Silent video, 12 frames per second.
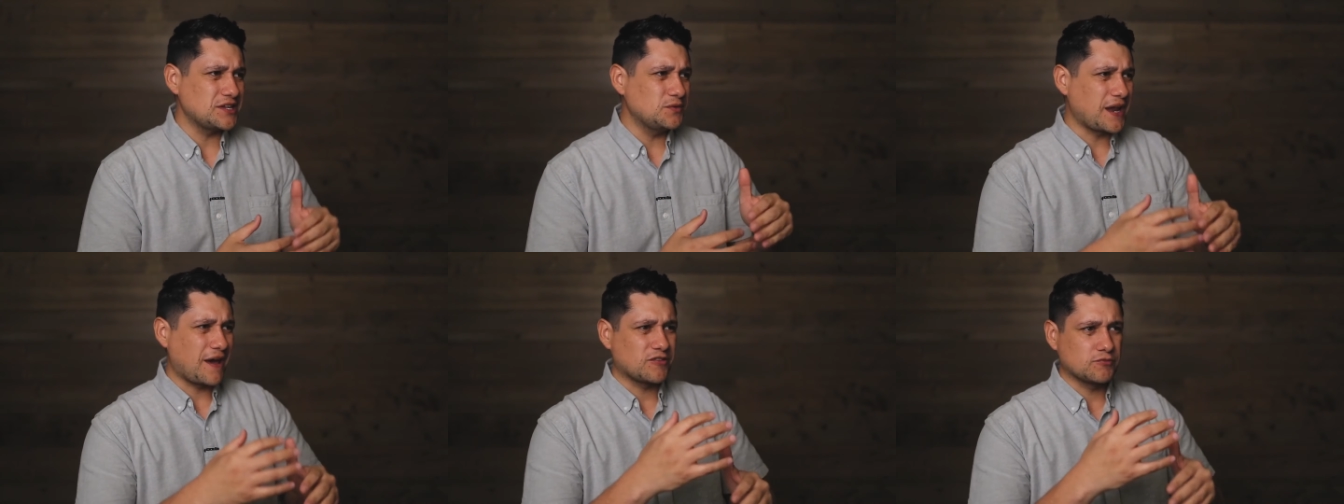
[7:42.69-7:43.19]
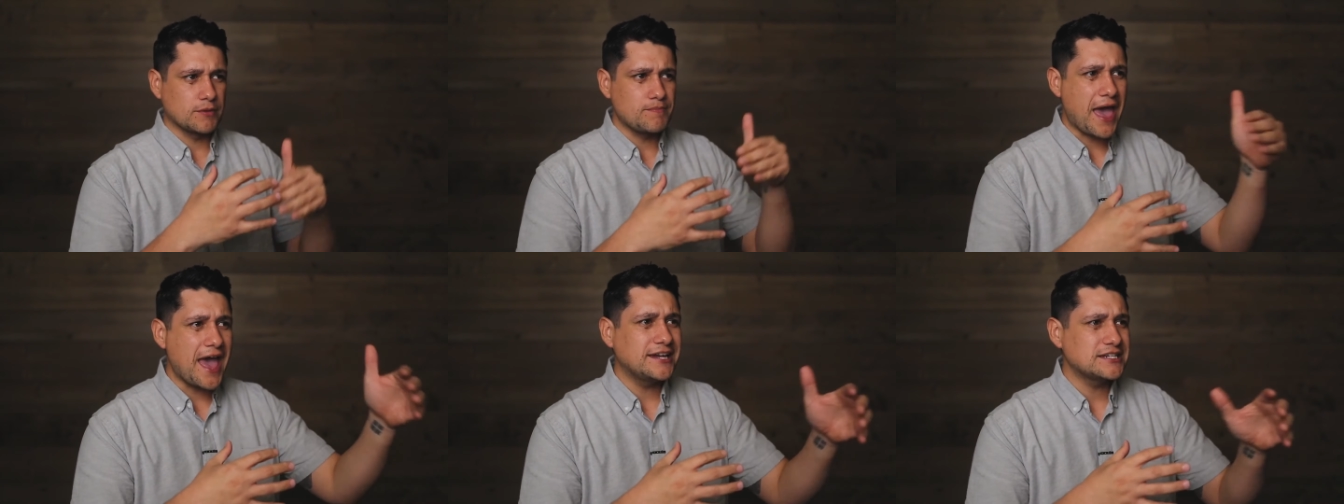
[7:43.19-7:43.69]
that you would have to
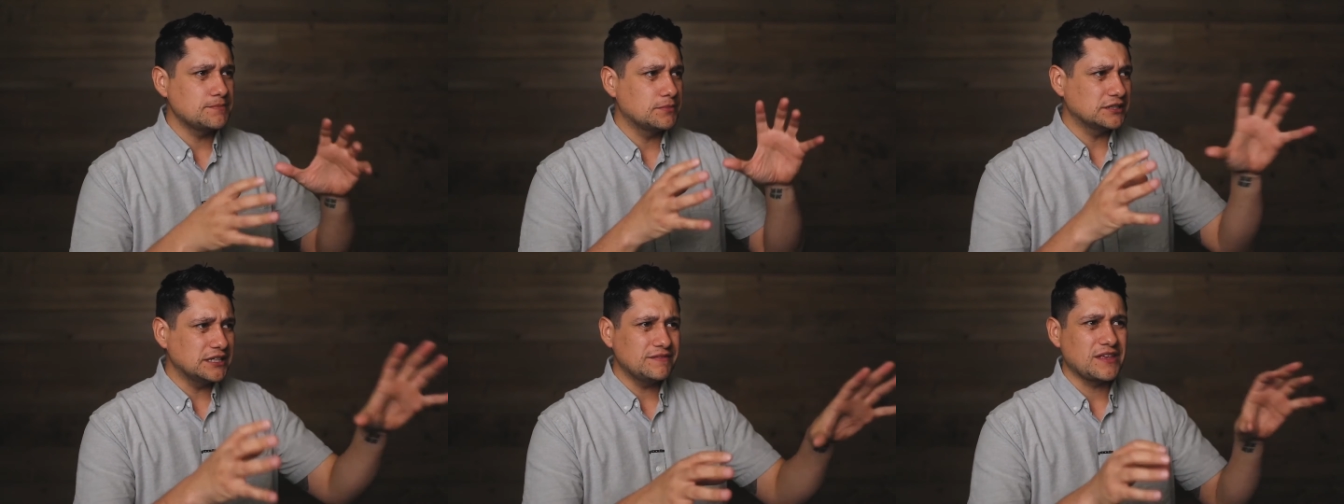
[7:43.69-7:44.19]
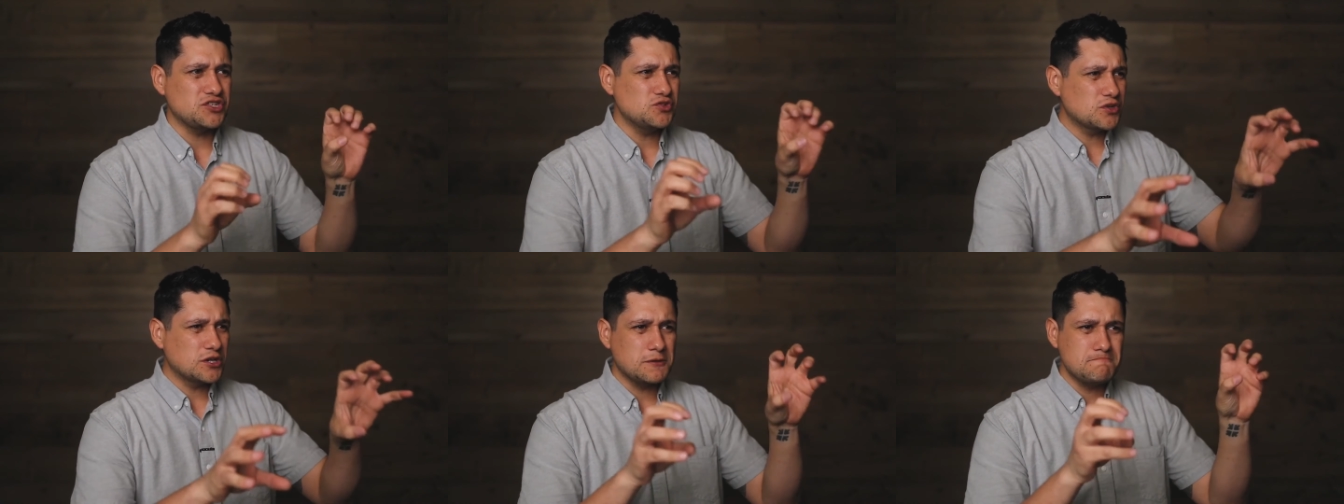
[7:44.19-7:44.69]
repent and believe that you
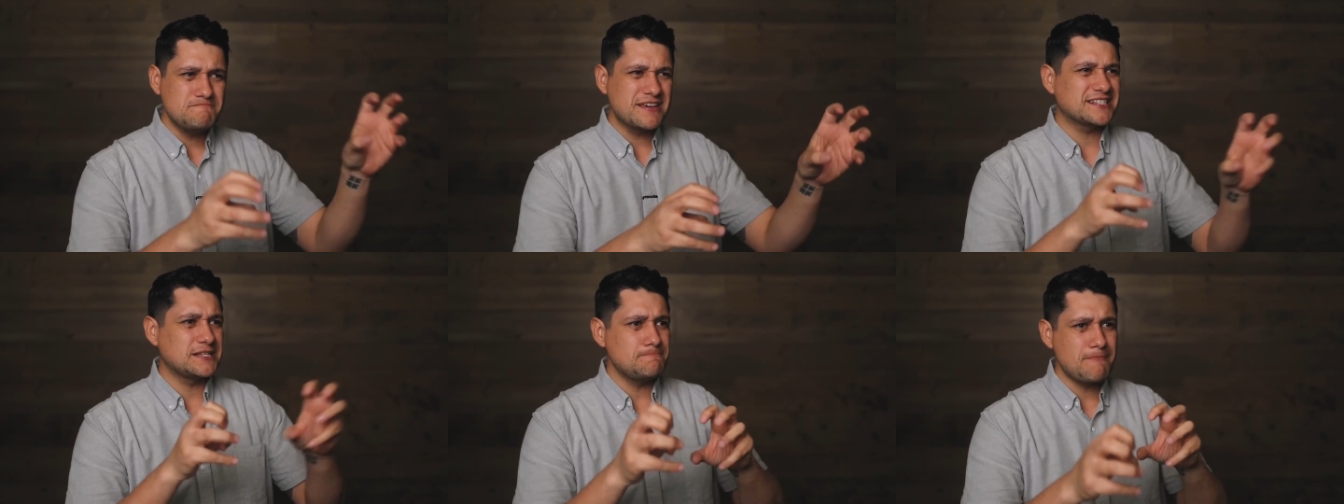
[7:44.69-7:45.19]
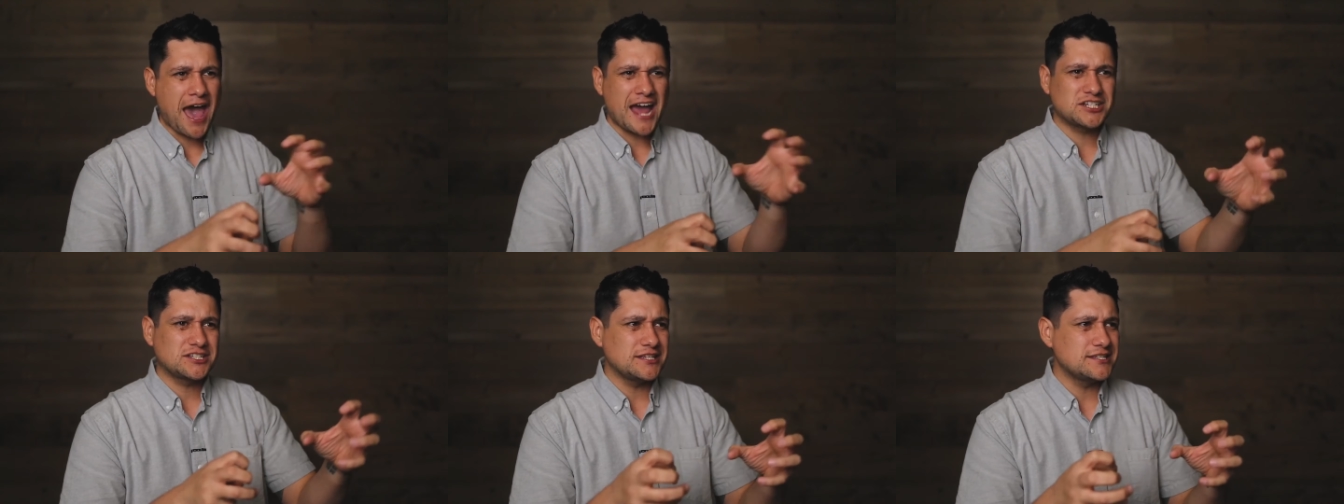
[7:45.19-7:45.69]
couldn't mix and
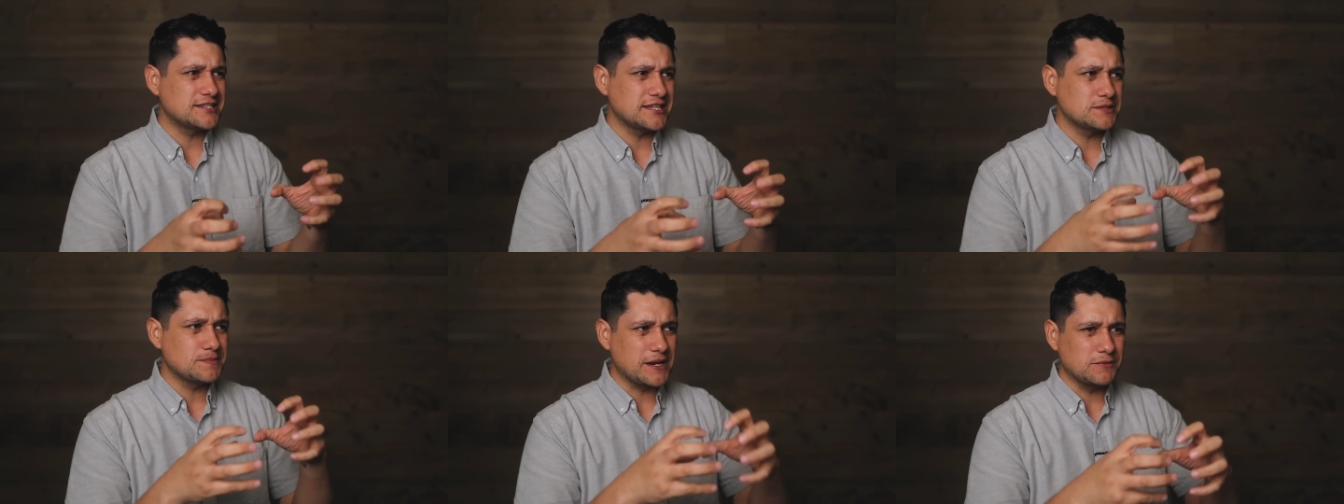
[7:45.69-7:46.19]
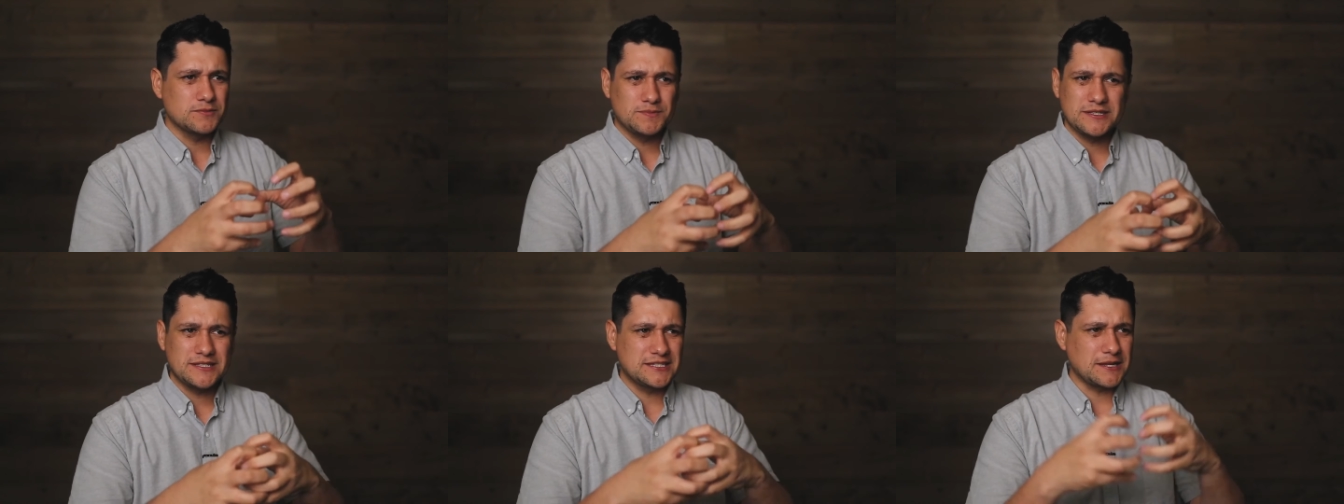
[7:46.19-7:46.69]
match these things, but it would
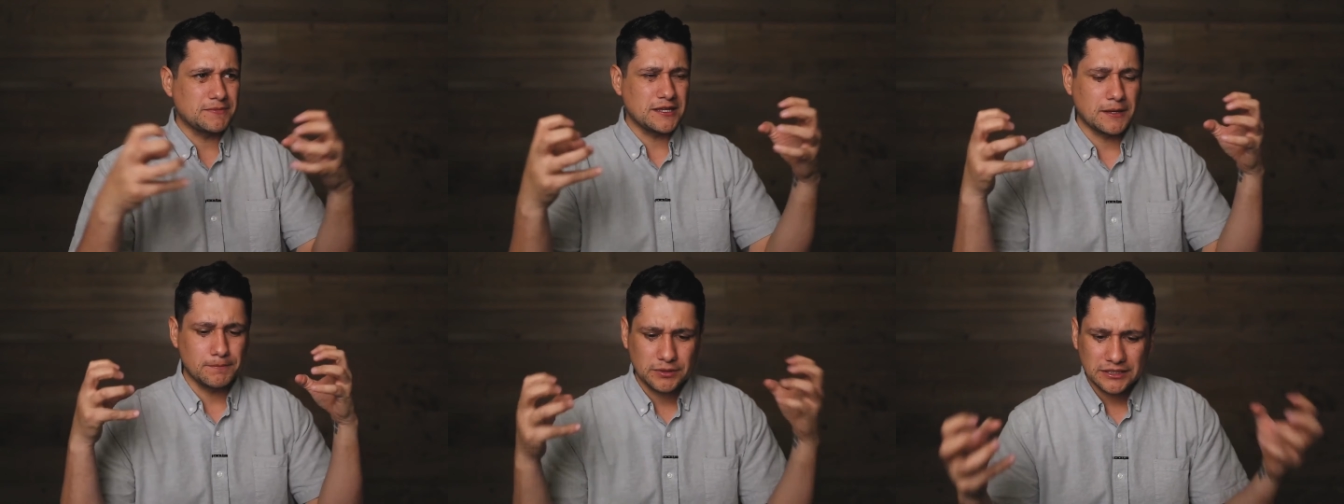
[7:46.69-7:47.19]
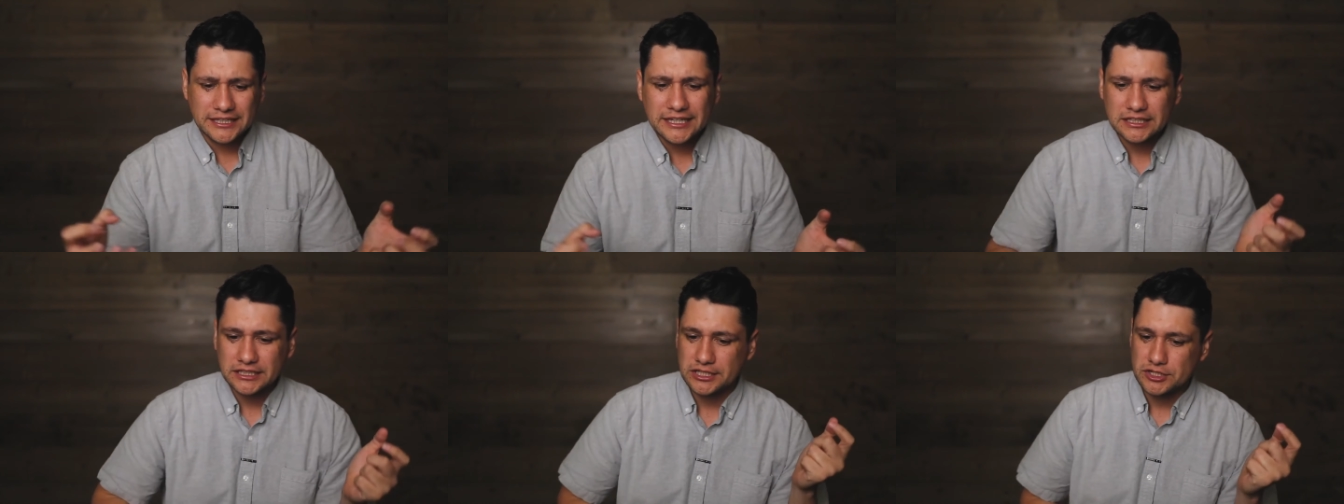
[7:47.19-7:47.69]
be something
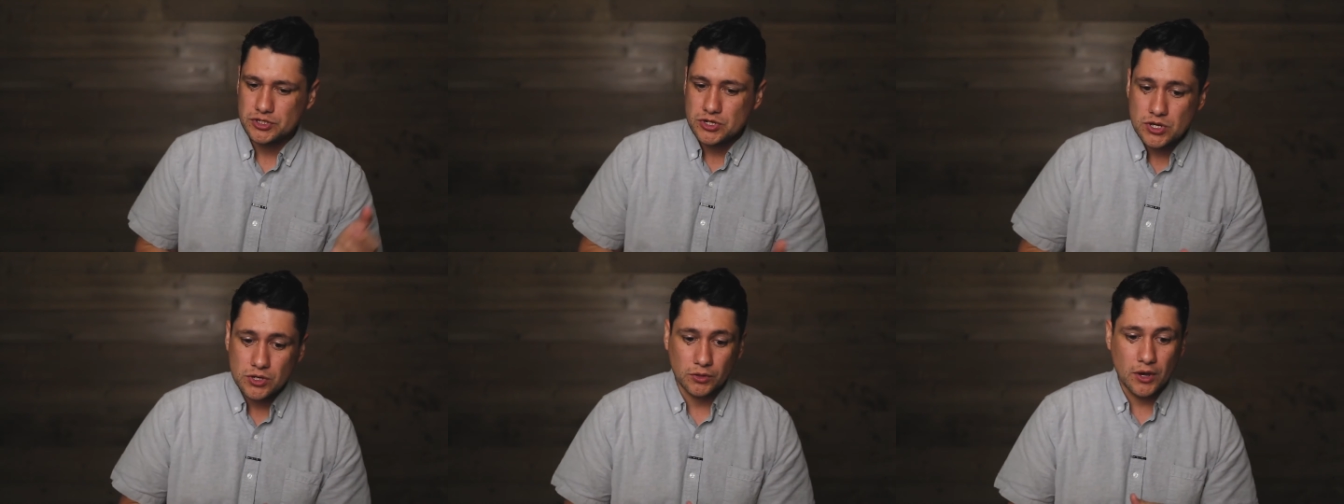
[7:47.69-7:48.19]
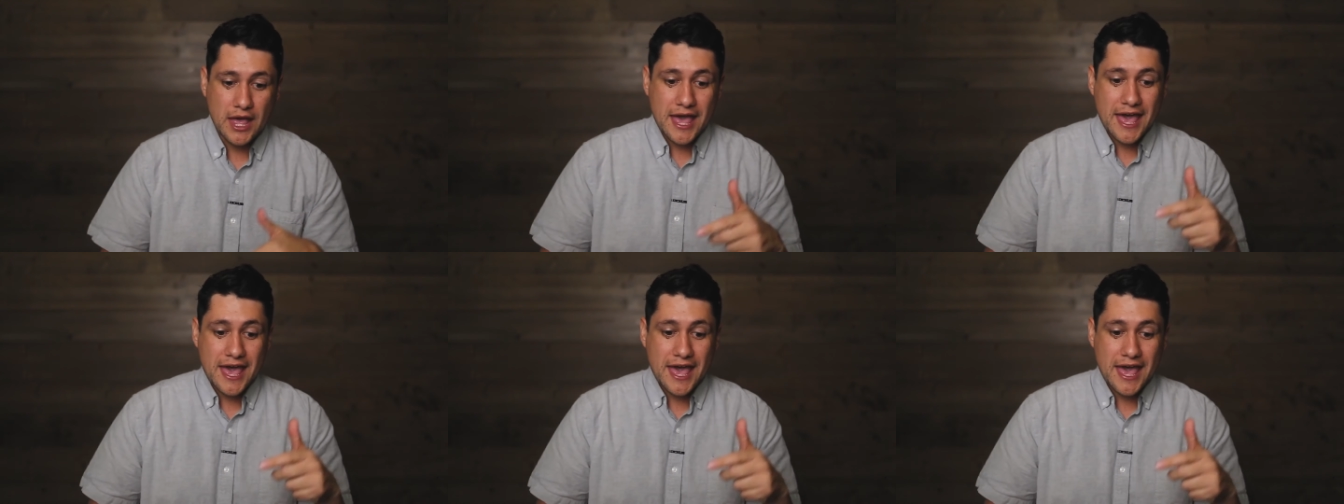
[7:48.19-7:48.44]
completely new.